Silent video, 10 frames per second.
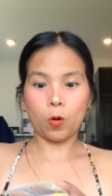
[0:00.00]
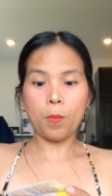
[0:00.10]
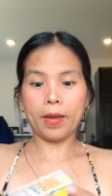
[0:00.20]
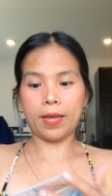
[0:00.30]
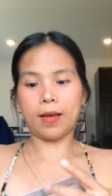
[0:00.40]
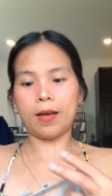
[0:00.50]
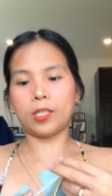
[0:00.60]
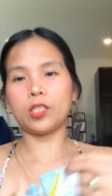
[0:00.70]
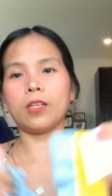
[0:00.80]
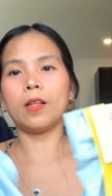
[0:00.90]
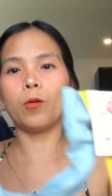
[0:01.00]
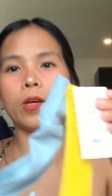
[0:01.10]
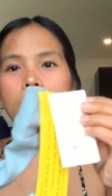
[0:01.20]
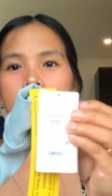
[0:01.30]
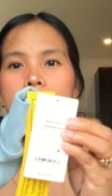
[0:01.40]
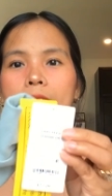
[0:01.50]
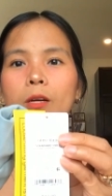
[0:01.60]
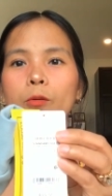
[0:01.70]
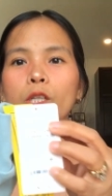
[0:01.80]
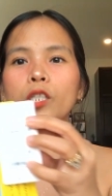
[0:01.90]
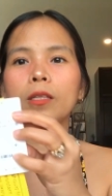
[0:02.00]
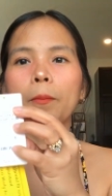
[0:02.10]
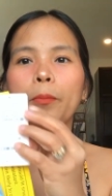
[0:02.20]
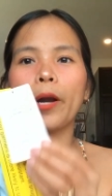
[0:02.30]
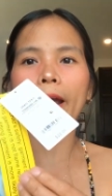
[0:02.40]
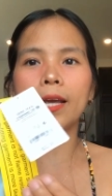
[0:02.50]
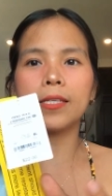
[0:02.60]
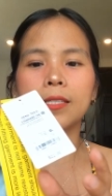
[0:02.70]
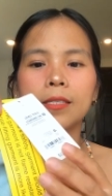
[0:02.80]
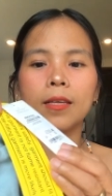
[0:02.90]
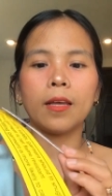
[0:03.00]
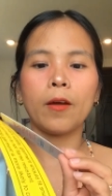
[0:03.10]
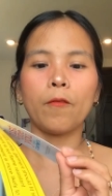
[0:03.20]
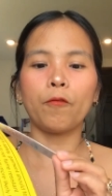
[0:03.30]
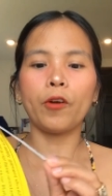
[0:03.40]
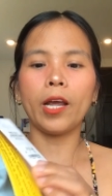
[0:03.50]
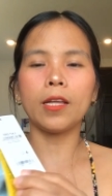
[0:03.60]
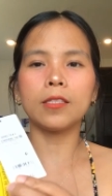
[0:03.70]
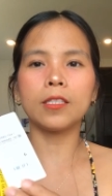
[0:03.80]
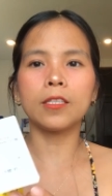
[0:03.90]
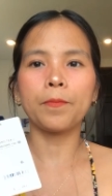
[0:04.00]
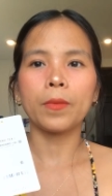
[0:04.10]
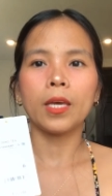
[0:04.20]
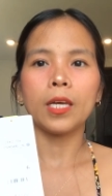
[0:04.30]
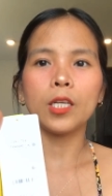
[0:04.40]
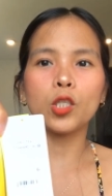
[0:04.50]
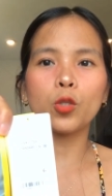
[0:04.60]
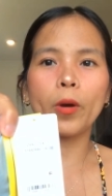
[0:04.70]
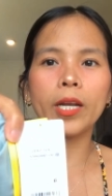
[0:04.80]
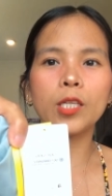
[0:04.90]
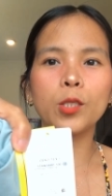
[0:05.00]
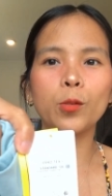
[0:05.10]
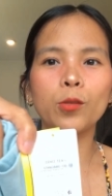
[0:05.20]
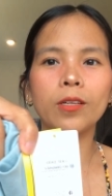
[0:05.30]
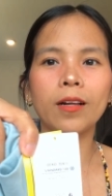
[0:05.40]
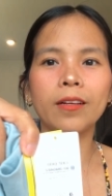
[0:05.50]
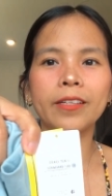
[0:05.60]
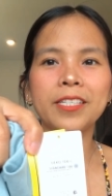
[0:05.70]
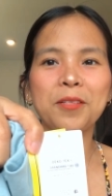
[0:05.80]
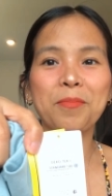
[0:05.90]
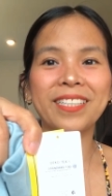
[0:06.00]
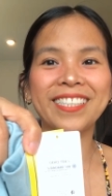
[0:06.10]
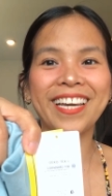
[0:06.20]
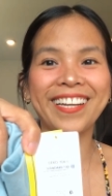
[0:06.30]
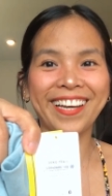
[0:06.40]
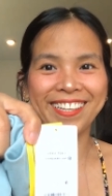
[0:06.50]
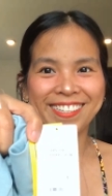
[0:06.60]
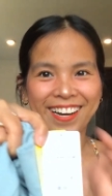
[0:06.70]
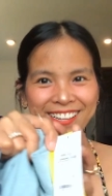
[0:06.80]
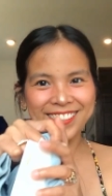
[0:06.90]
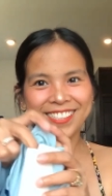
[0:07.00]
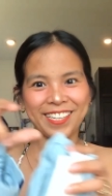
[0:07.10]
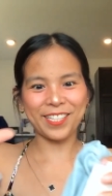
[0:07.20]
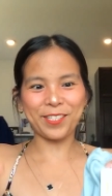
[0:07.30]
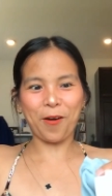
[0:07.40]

Oh my gosh, look at this. The original price, friends, it's twenty-two dollars, but then I got this.